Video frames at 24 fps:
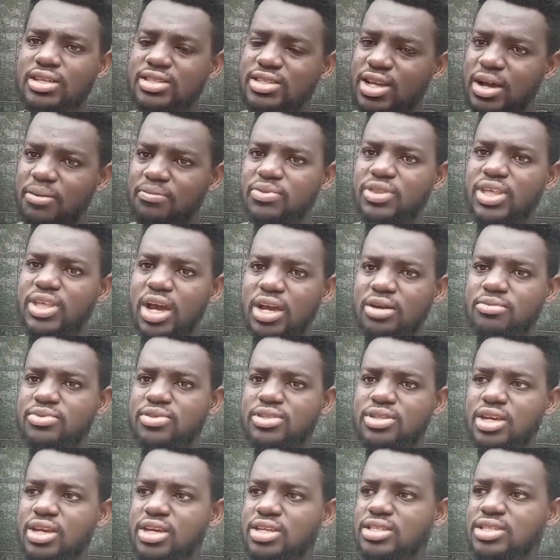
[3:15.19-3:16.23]

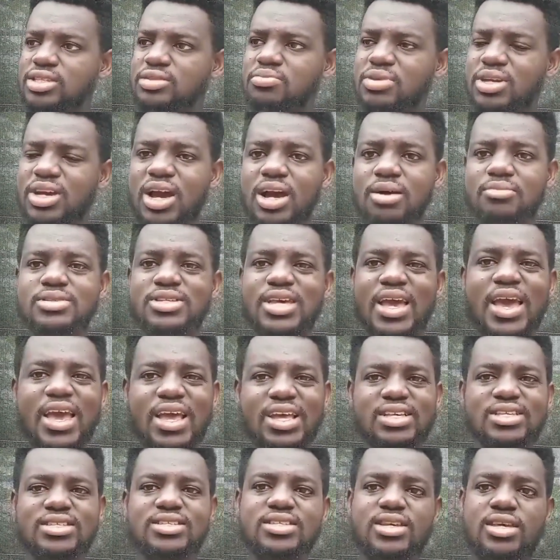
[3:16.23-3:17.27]
sometimes it becomes
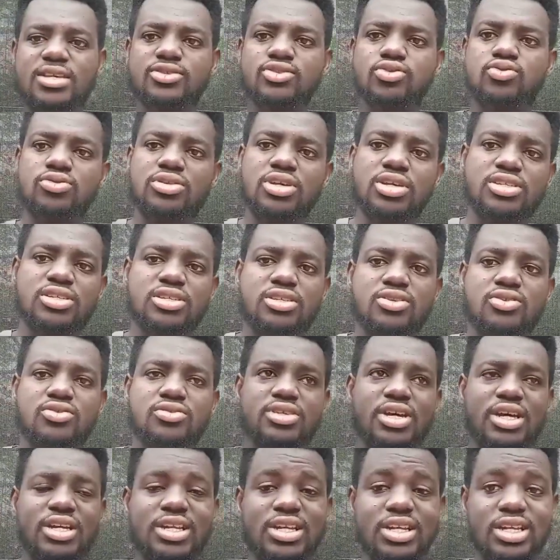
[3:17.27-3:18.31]
excess to the
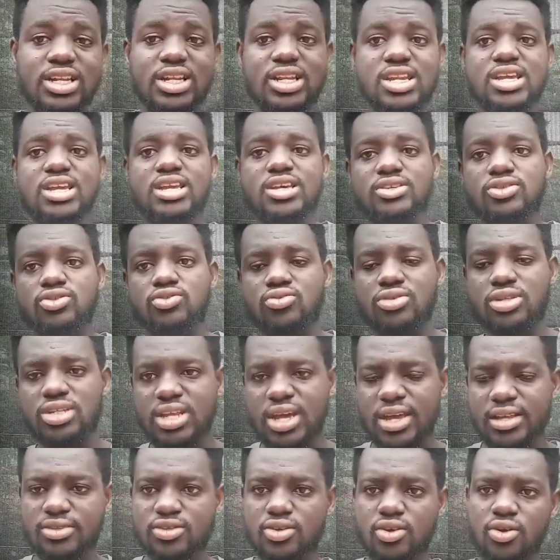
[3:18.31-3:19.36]
snails and it leads to
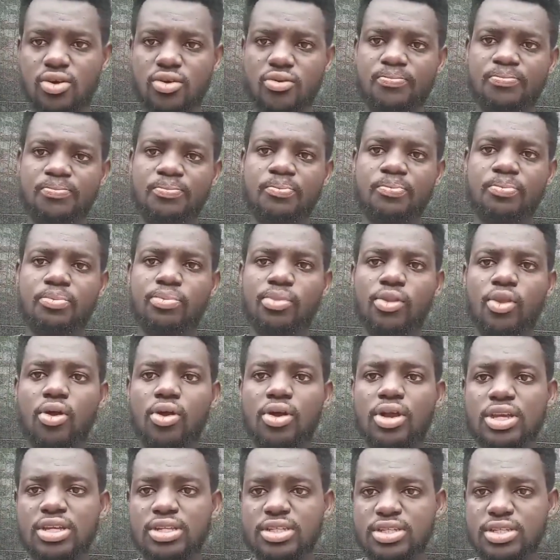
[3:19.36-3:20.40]
death
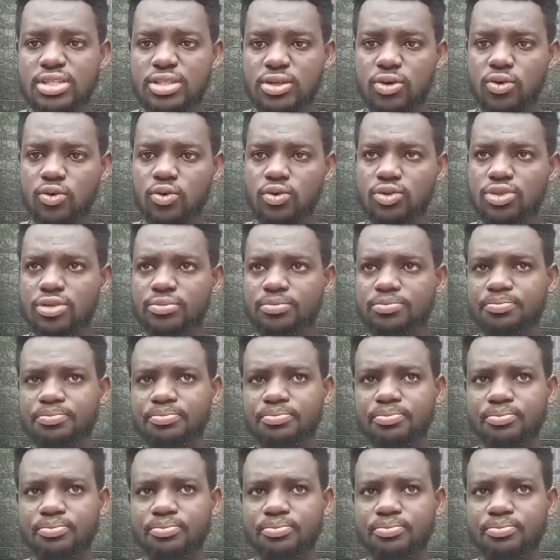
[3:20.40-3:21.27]
in snails.